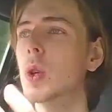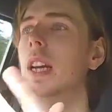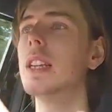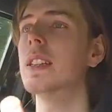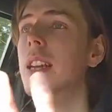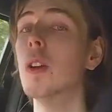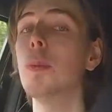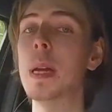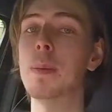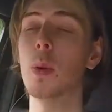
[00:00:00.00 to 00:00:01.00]
trying to tell
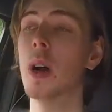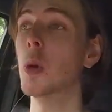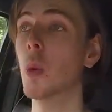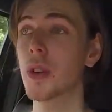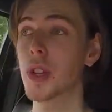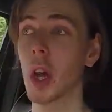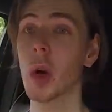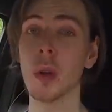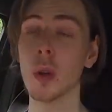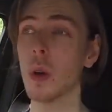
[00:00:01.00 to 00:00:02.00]
people where you want to
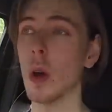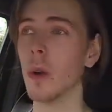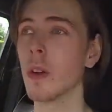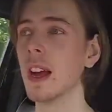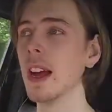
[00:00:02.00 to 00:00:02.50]
go on the road,